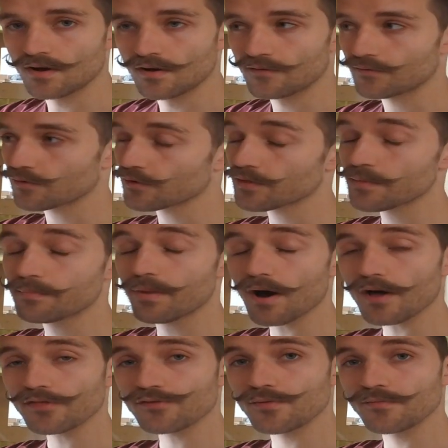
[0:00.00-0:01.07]
For the
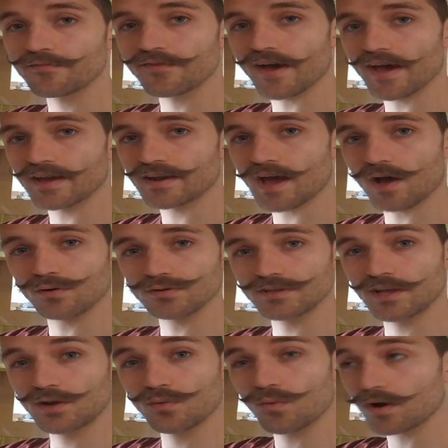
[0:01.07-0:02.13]
bathroom fan, I will
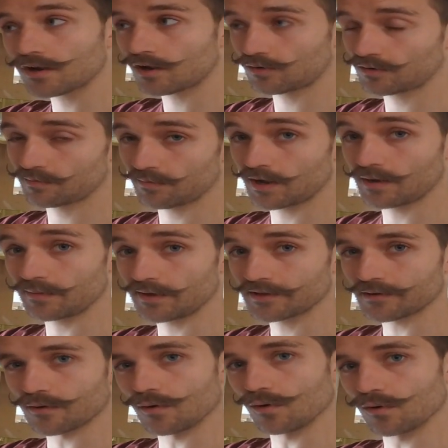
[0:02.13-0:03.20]
need a
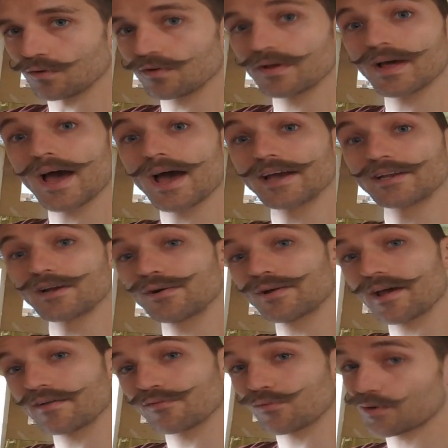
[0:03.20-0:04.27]
100mm hole. I don't
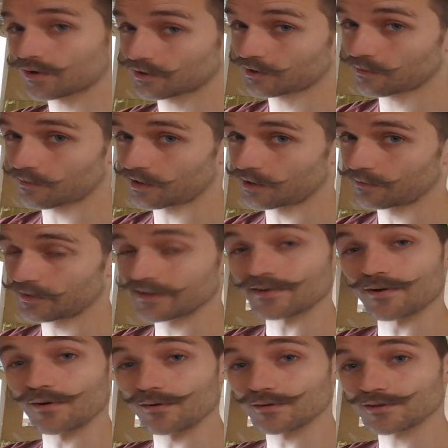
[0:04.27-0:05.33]
have a
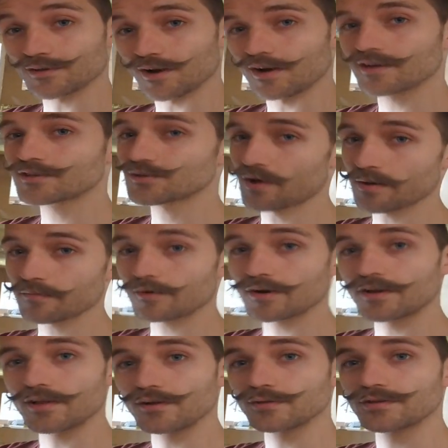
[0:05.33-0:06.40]
100mm hole saw, so I'm going
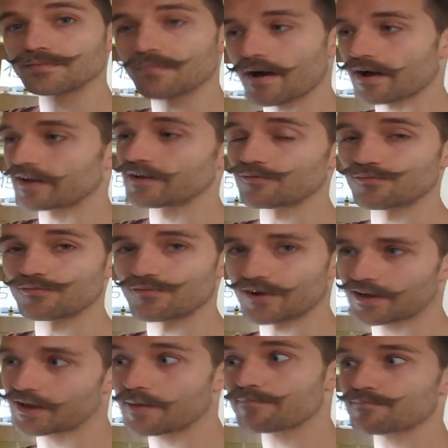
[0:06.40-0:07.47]
to use my
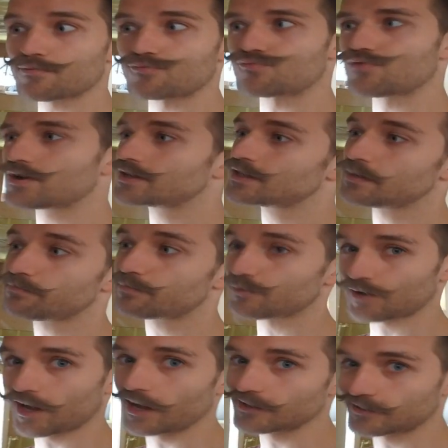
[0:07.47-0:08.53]

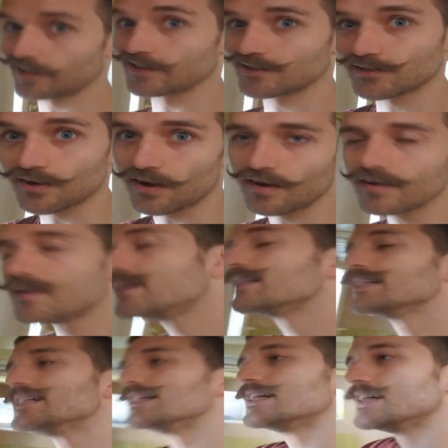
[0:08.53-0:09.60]
reciprocating saw
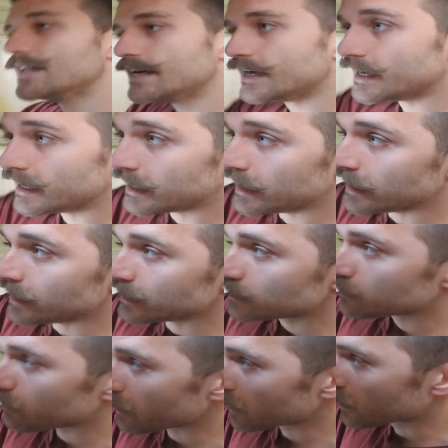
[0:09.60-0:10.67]

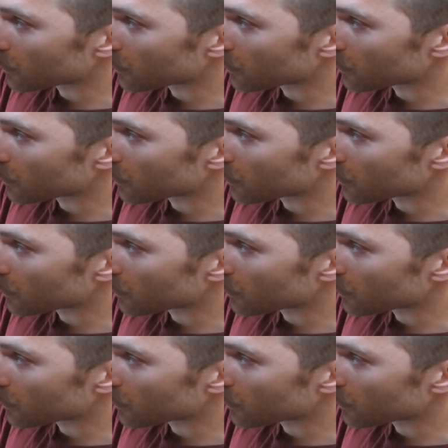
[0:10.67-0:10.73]
to make